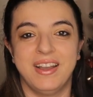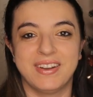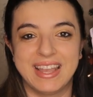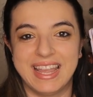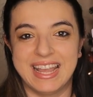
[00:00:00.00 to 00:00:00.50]

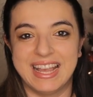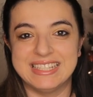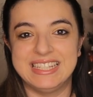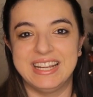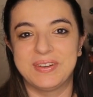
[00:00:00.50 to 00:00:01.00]
Okay,
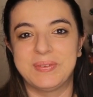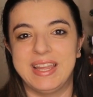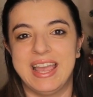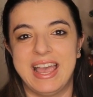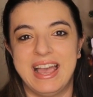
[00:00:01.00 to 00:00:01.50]
guys, here
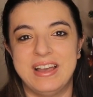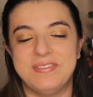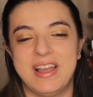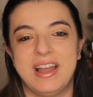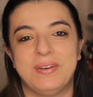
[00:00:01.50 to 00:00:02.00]
we
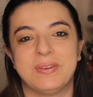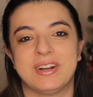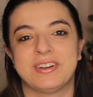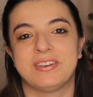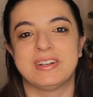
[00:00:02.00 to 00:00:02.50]
have
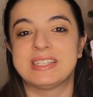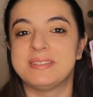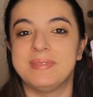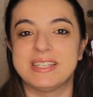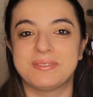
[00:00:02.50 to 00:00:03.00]
our
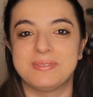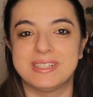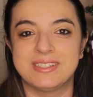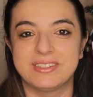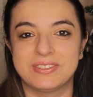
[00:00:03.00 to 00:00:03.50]
Christmas
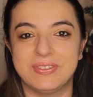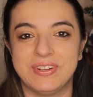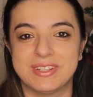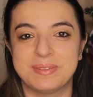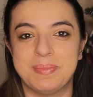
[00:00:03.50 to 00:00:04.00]
Wizard's
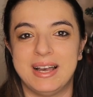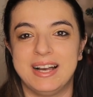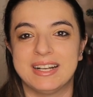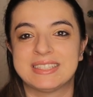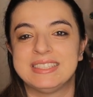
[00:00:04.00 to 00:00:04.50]
Vault
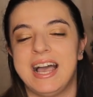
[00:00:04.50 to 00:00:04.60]
box.